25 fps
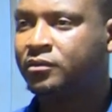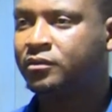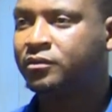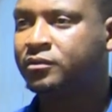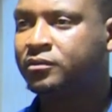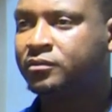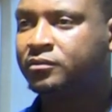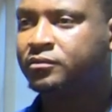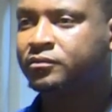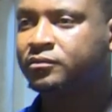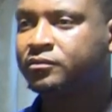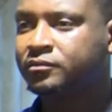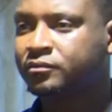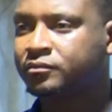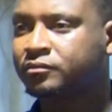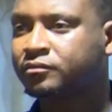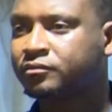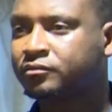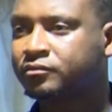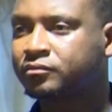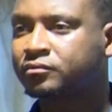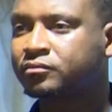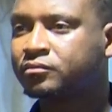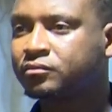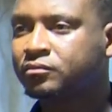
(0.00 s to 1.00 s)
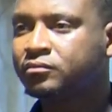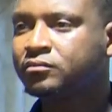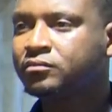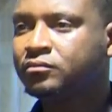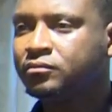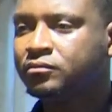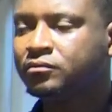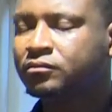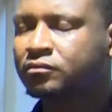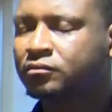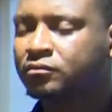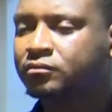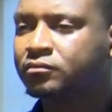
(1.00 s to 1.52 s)

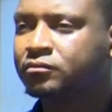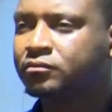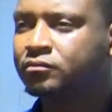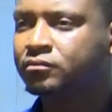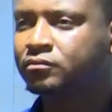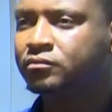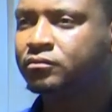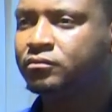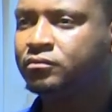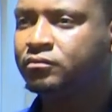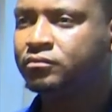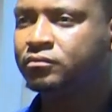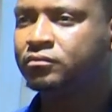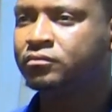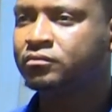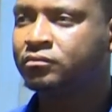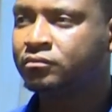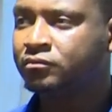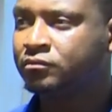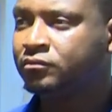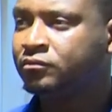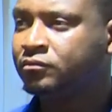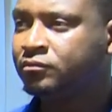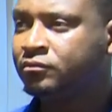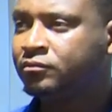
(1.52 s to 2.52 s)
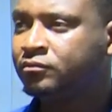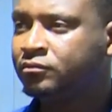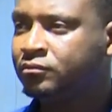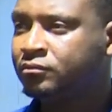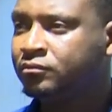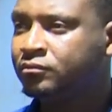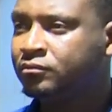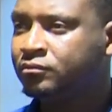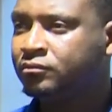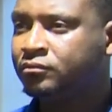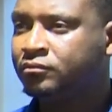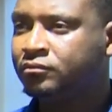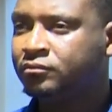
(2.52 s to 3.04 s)

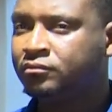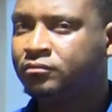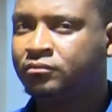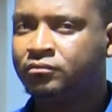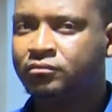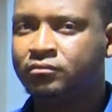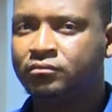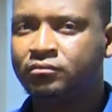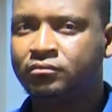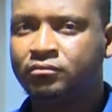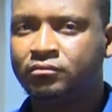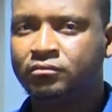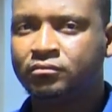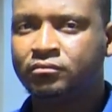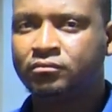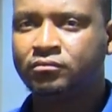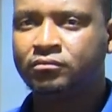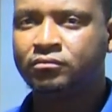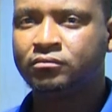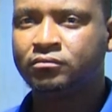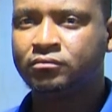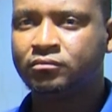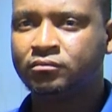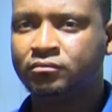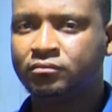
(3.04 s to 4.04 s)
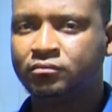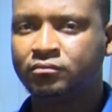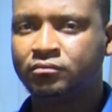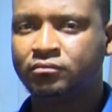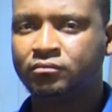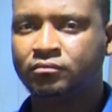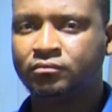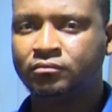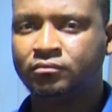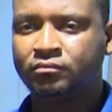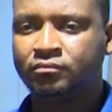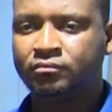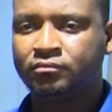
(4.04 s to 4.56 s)

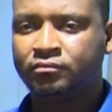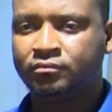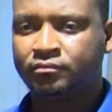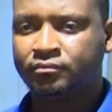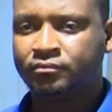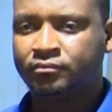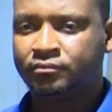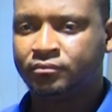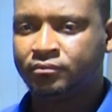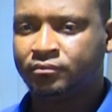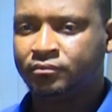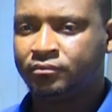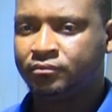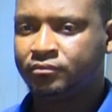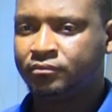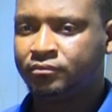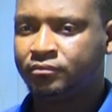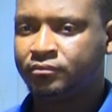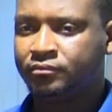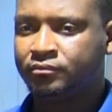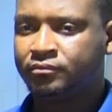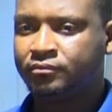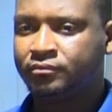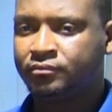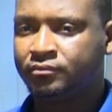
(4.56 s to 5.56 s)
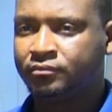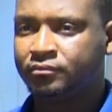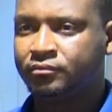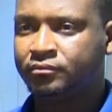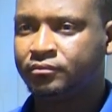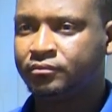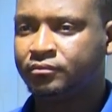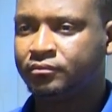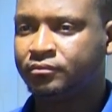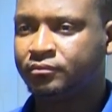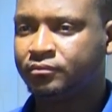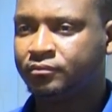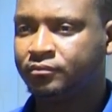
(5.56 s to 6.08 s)

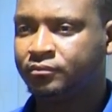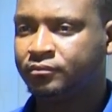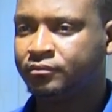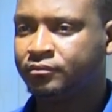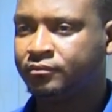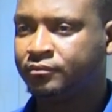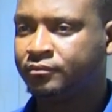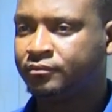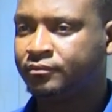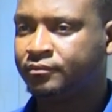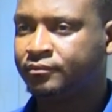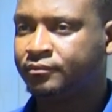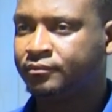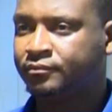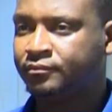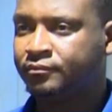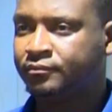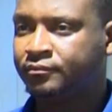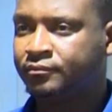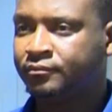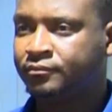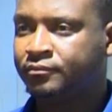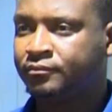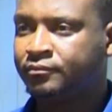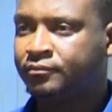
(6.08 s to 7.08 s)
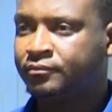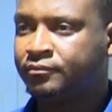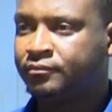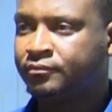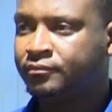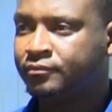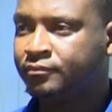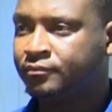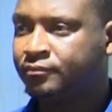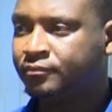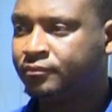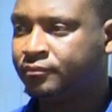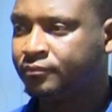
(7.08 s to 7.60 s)

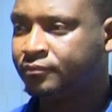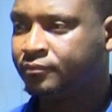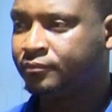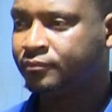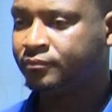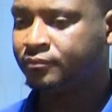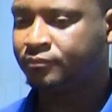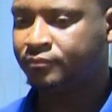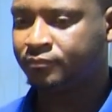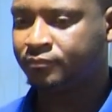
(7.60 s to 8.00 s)
[no speech]